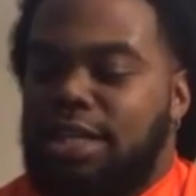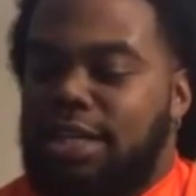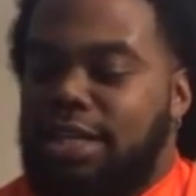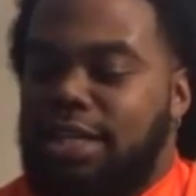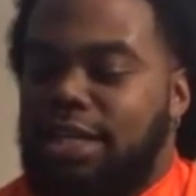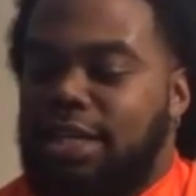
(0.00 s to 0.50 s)

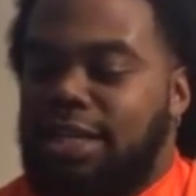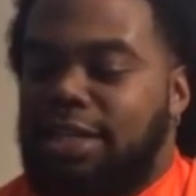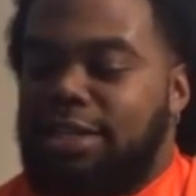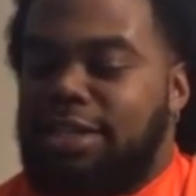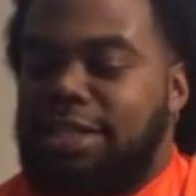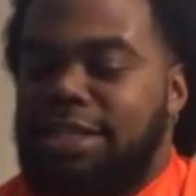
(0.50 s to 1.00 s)
Uh,
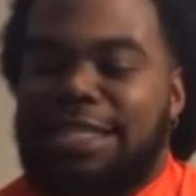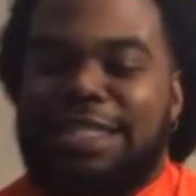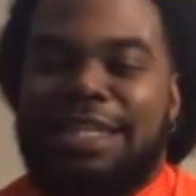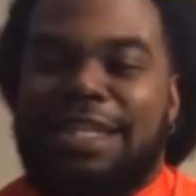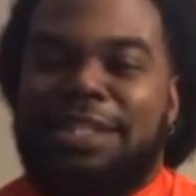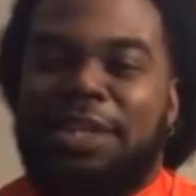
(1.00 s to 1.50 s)

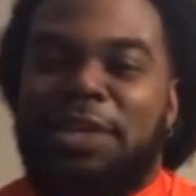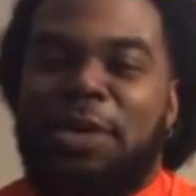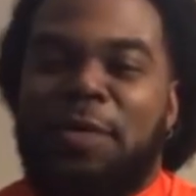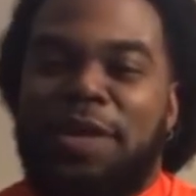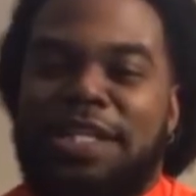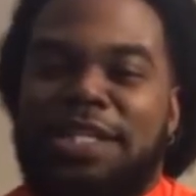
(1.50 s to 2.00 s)
it's a
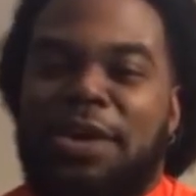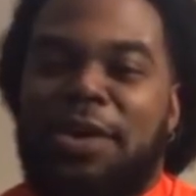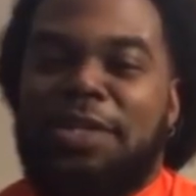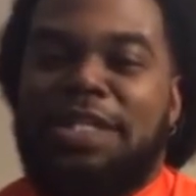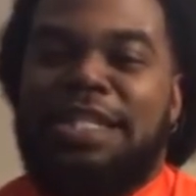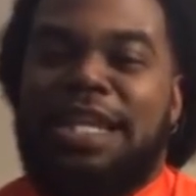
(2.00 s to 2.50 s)
new one. It's
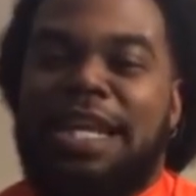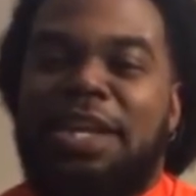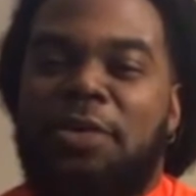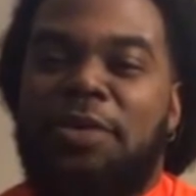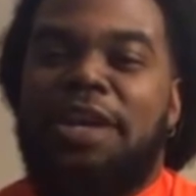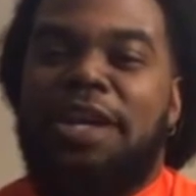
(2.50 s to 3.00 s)
called
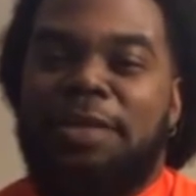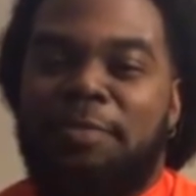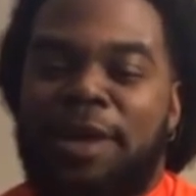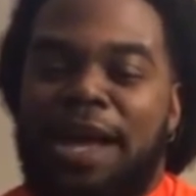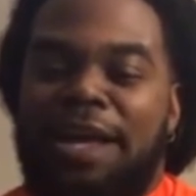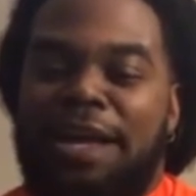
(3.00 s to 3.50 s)
Seeing Green
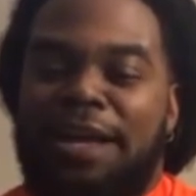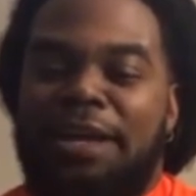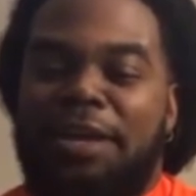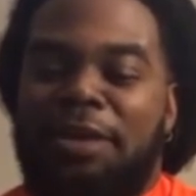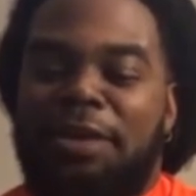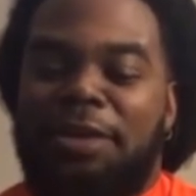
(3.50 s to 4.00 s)
by
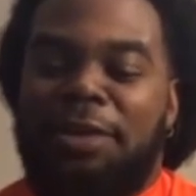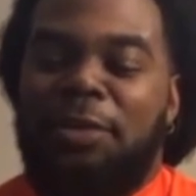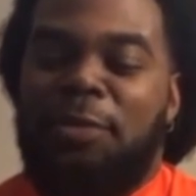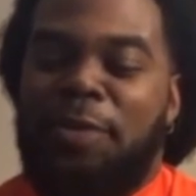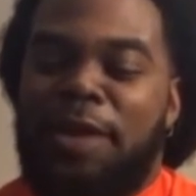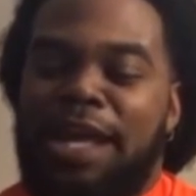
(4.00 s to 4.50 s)
uh,
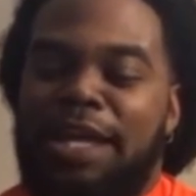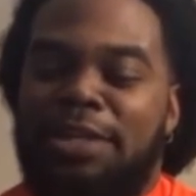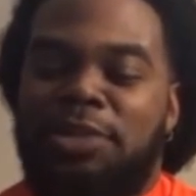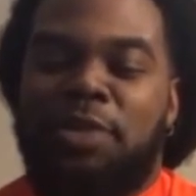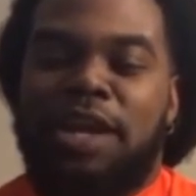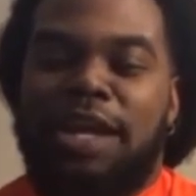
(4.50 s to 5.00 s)
Lil Wayne,
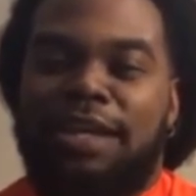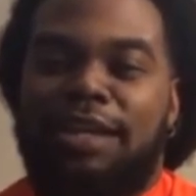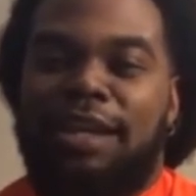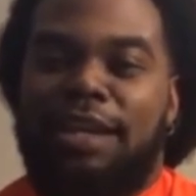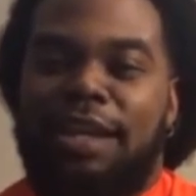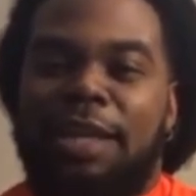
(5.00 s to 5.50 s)
Drake,
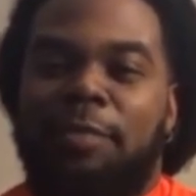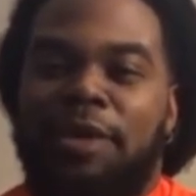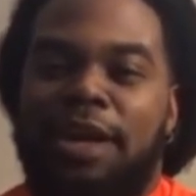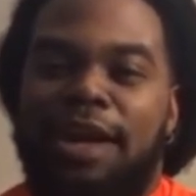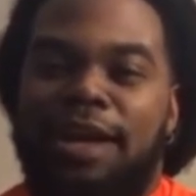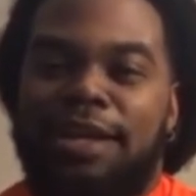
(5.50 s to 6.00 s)
and Nicki
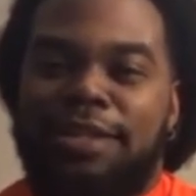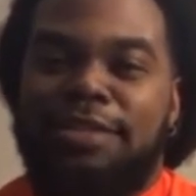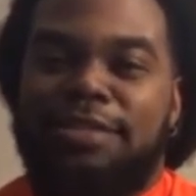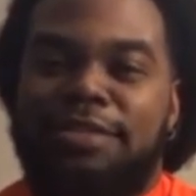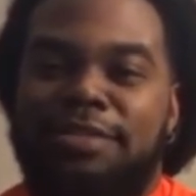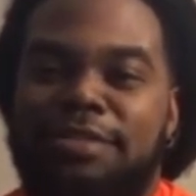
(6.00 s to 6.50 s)

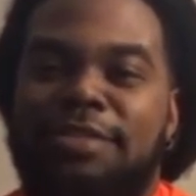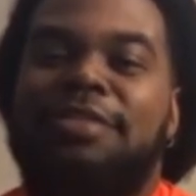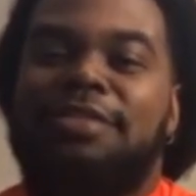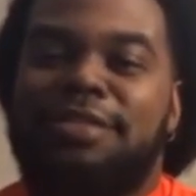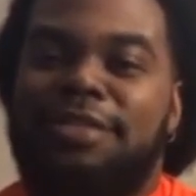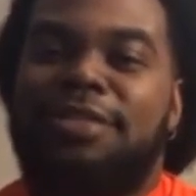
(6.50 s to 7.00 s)
Minaj.
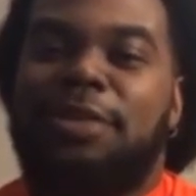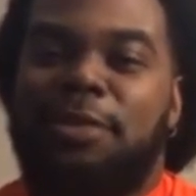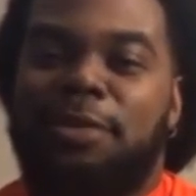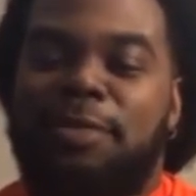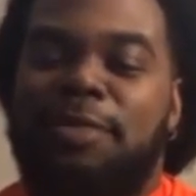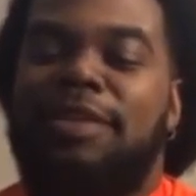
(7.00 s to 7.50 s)

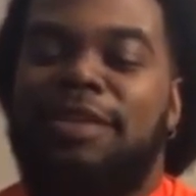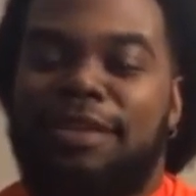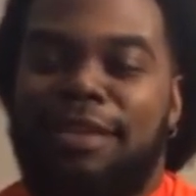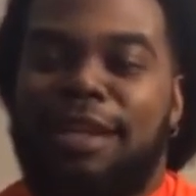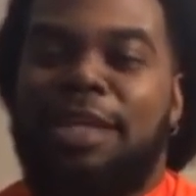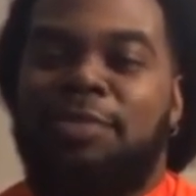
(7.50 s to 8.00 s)
So
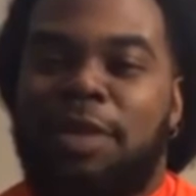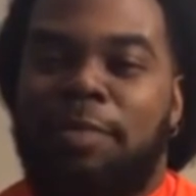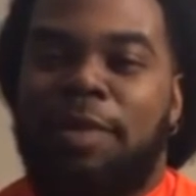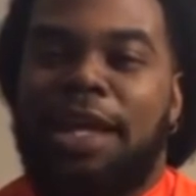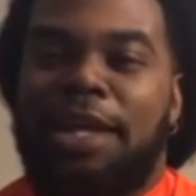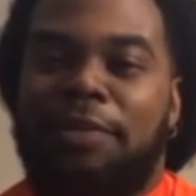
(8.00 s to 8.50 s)
that's what I'm
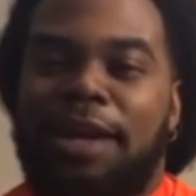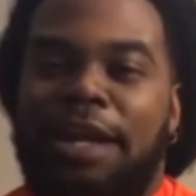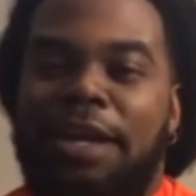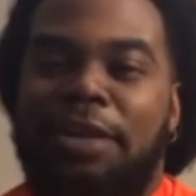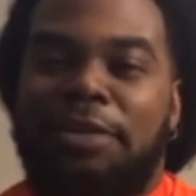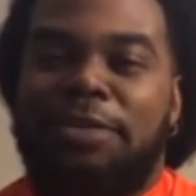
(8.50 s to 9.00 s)
liking right
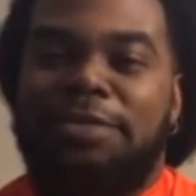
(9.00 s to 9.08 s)
now.